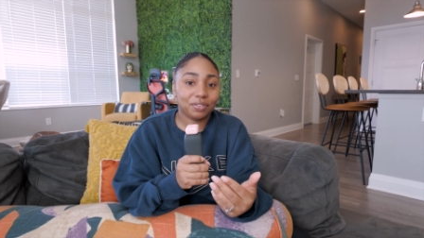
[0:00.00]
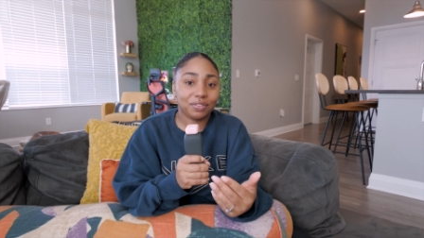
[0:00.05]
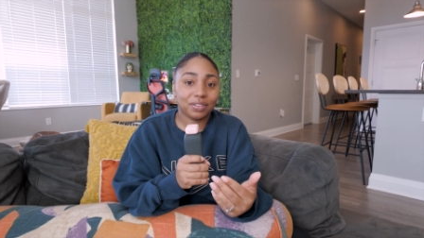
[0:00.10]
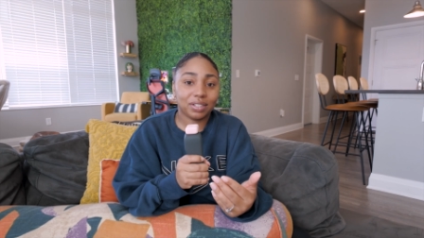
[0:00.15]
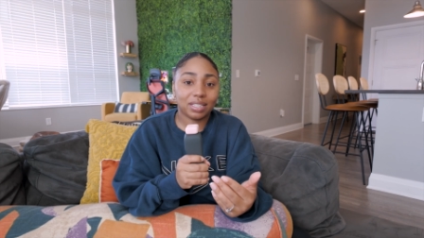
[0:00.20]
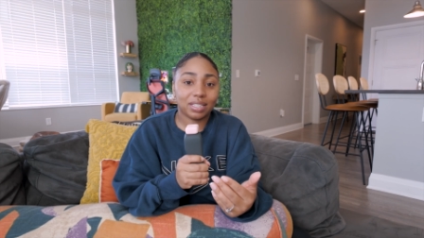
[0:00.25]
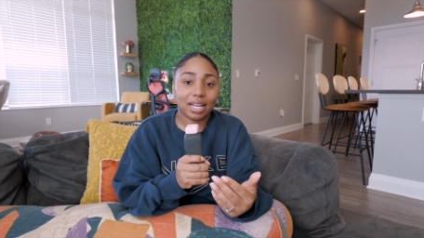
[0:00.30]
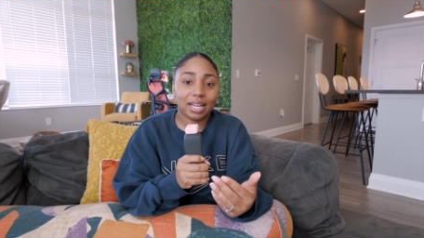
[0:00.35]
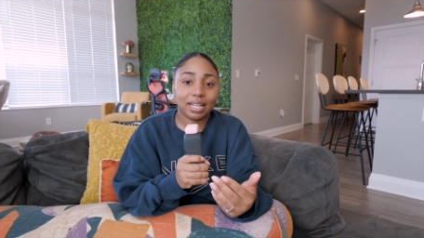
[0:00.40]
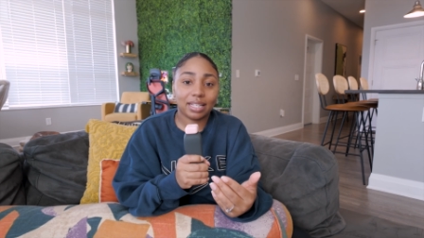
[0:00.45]

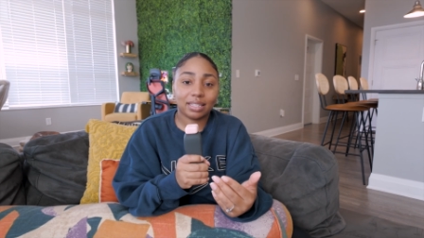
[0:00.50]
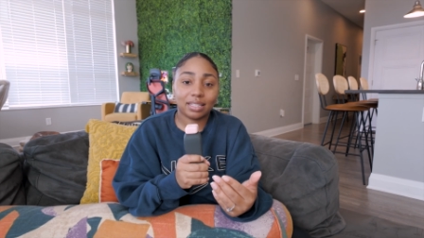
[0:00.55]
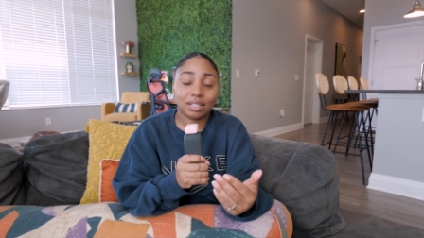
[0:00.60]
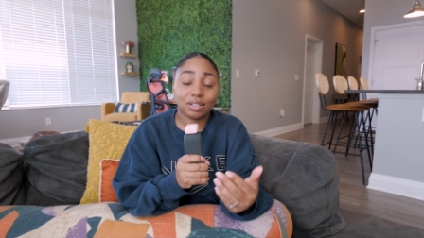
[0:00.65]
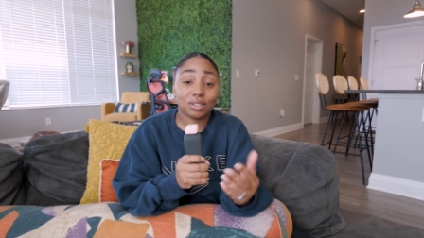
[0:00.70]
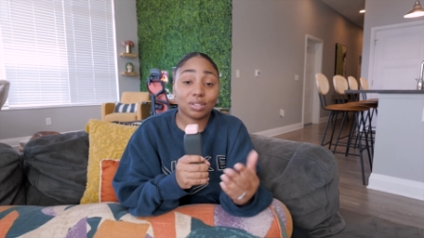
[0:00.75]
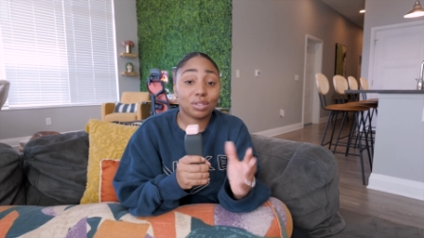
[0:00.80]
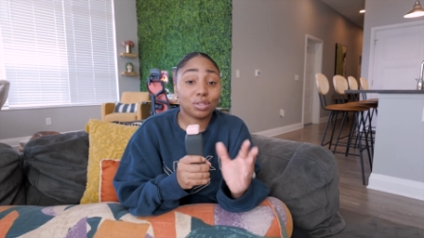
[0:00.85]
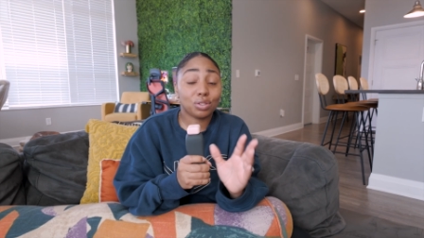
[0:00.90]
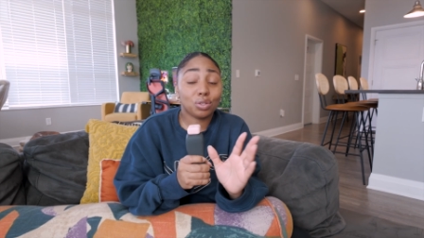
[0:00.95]
feel like
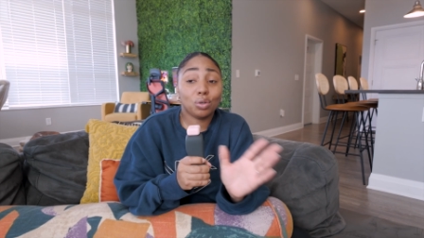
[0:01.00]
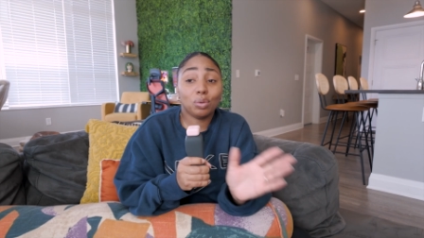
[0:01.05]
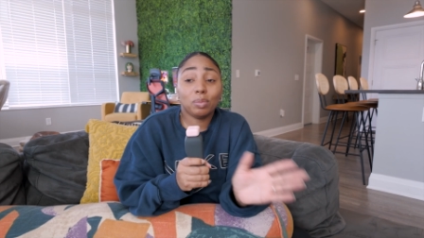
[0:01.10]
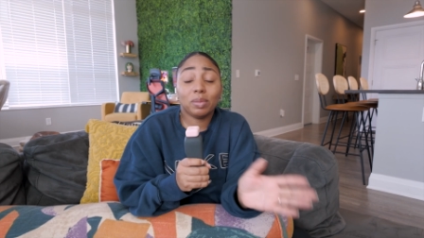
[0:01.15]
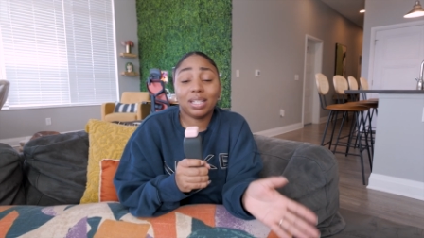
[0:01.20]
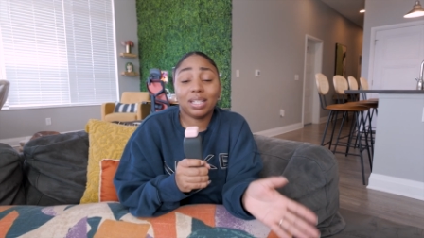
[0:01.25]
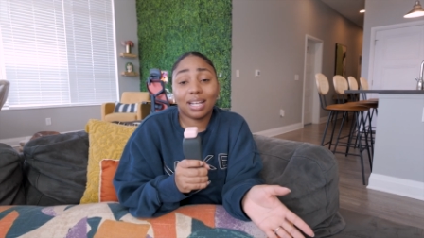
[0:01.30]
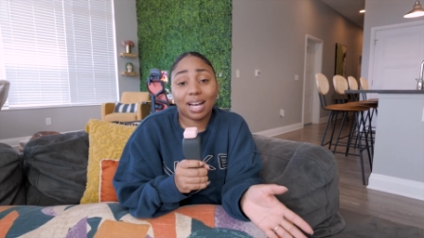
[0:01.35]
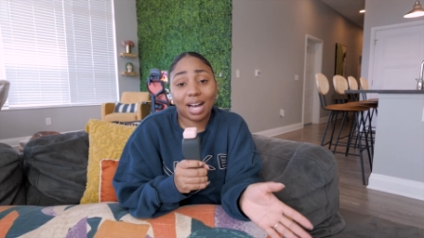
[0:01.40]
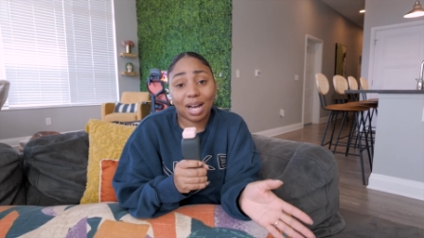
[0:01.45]
there's too
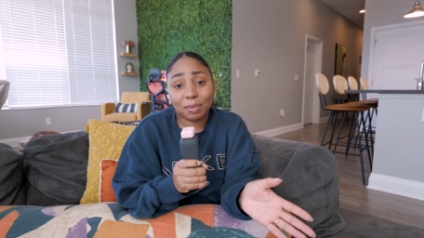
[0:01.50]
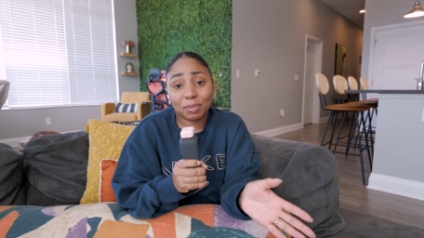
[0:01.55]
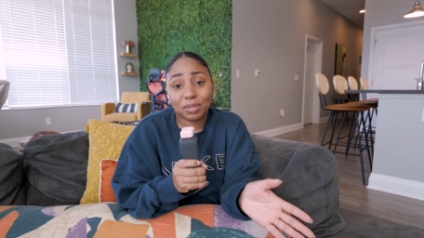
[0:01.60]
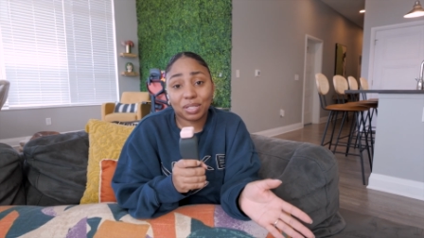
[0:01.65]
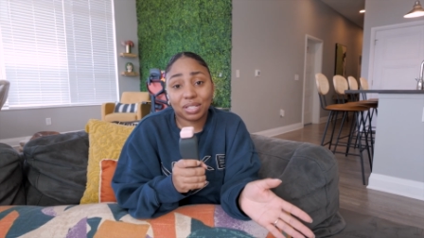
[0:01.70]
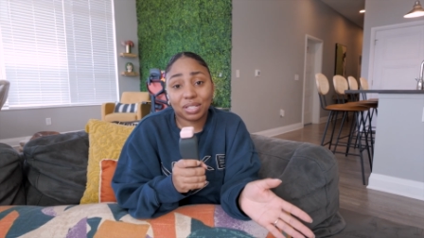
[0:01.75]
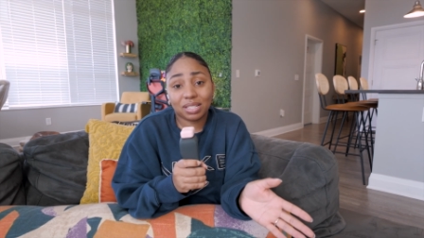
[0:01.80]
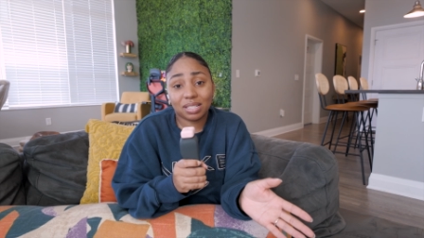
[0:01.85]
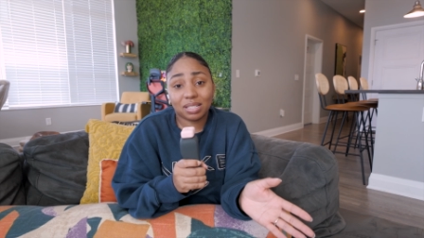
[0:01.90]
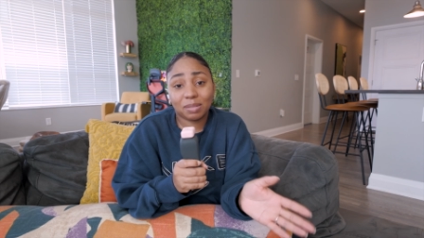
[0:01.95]
many
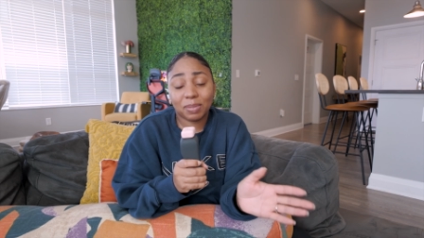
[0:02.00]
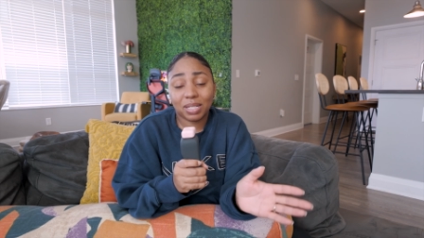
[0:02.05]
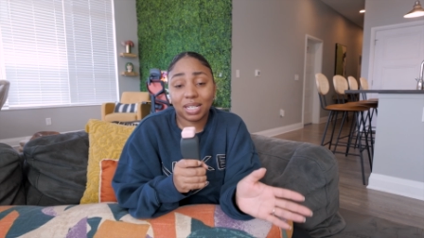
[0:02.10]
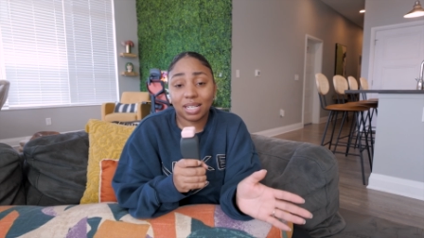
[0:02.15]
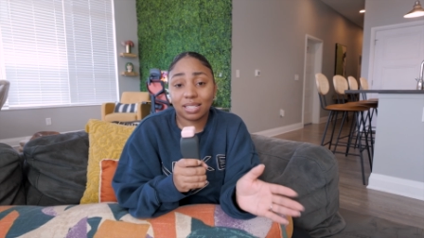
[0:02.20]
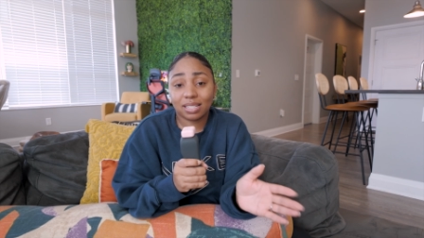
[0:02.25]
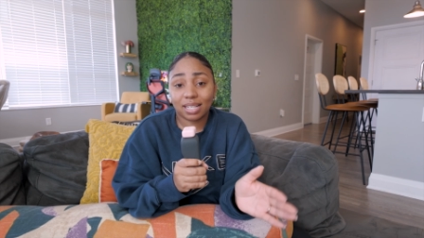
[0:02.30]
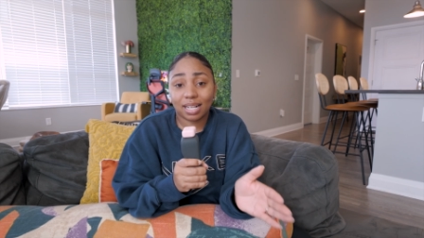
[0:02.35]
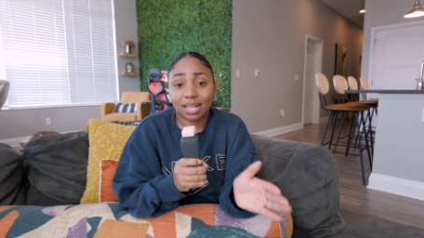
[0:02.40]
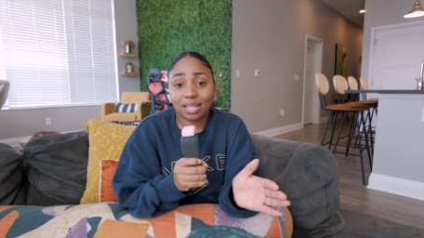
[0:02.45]
options
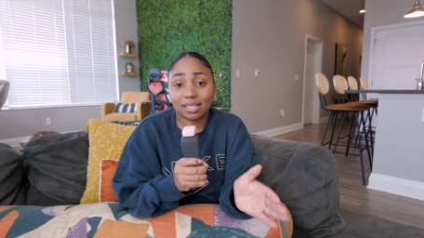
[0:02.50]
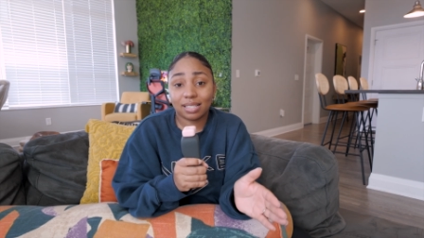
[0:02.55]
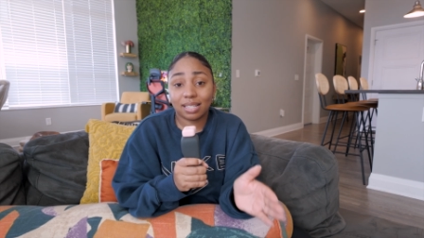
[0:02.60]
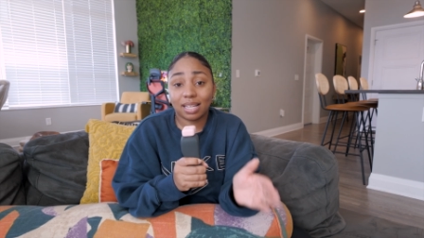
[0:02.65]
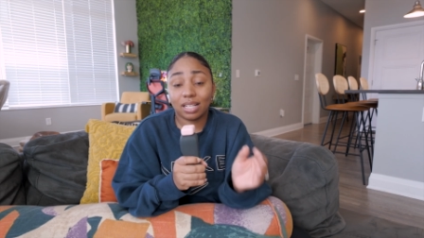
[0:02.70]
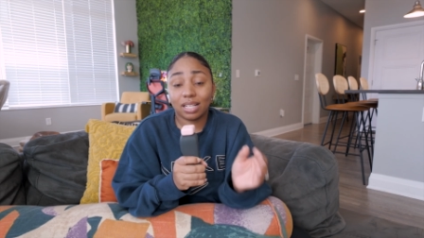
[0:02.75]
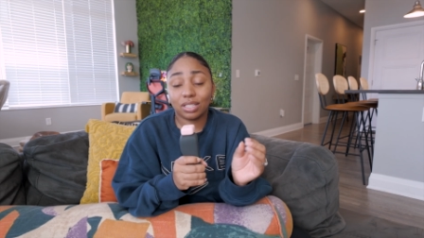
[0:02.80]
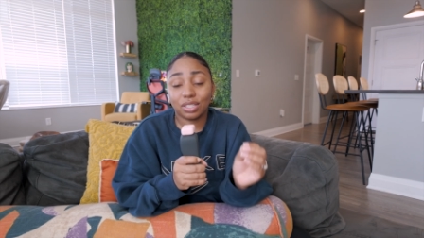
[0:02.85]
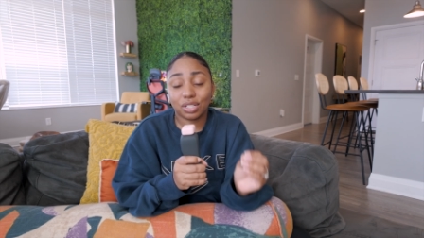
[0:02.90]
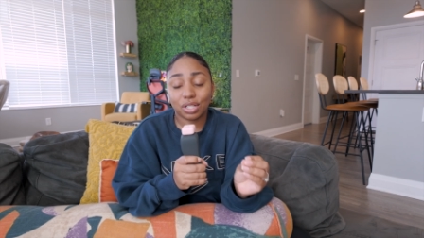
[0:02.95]
because, like I
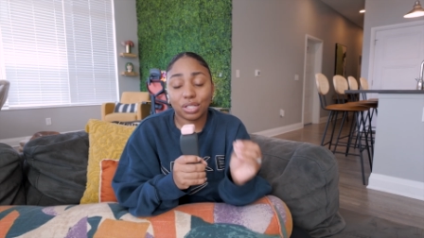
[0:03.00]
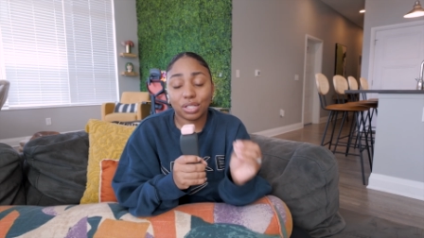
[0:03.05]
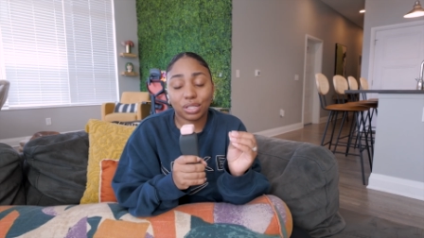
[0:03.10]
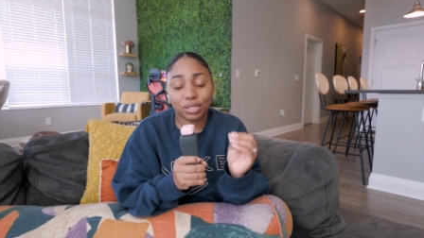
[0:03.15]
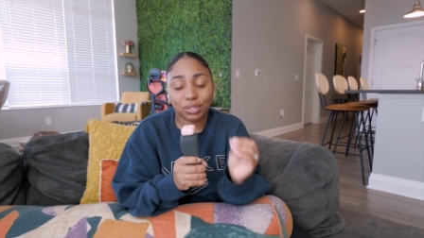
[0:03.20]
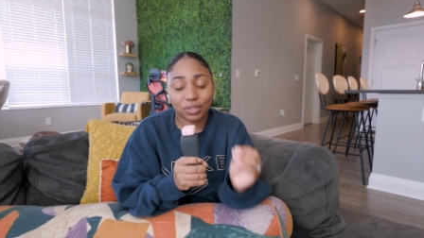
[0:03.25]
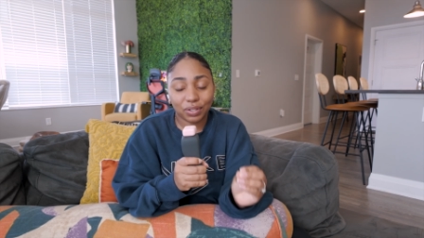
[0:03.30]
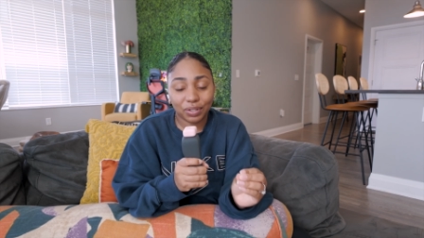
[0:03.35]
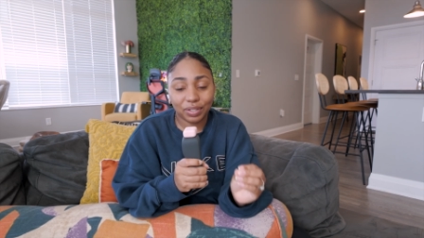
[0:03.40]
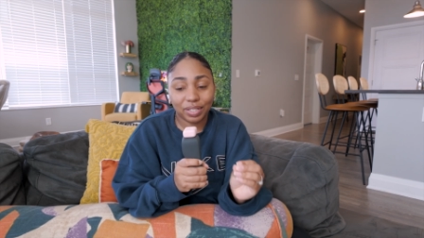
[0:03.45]
said, just
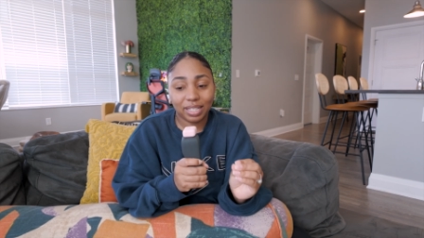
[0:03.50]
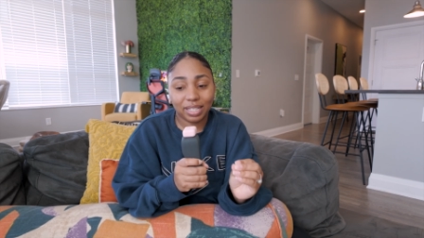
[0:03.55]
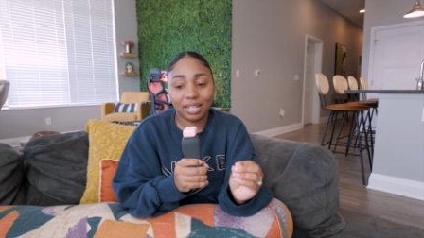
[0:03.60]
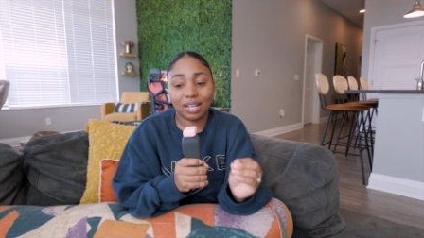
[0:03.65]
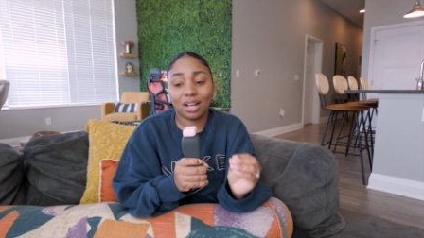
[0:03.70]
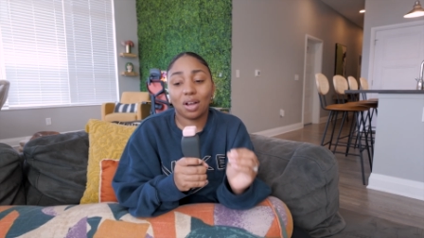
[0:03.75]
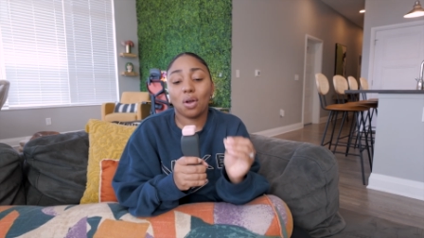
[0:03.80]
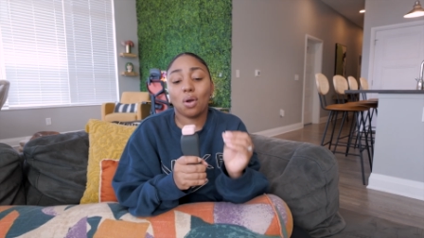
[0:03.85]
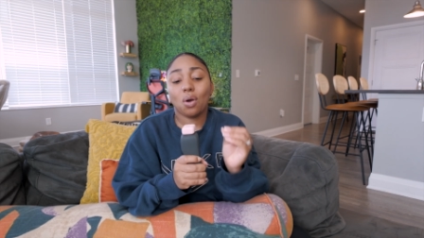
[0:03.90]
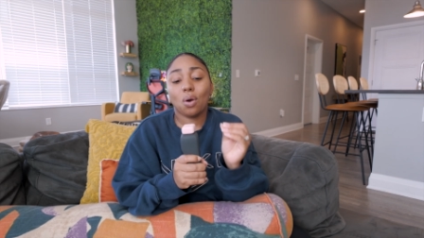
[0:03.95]
learning